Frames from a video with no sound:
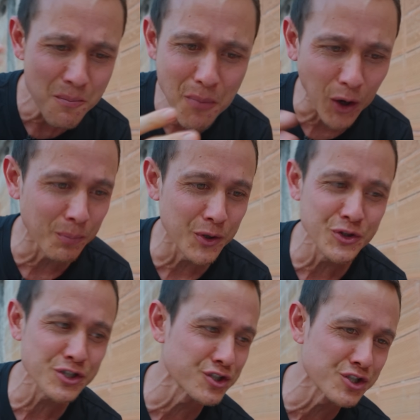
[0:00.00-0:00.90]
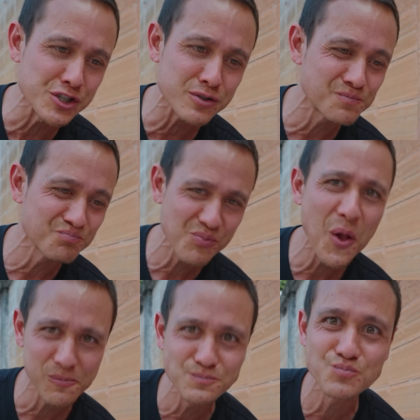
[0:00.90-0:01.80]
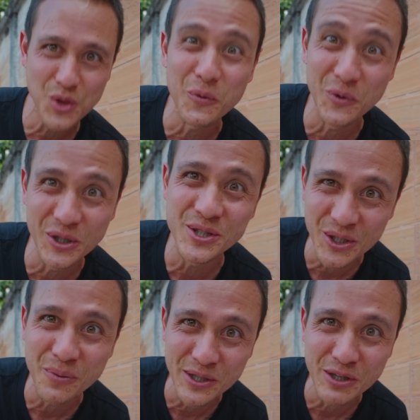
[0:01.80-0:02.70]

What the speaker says: marbled. This is just real deal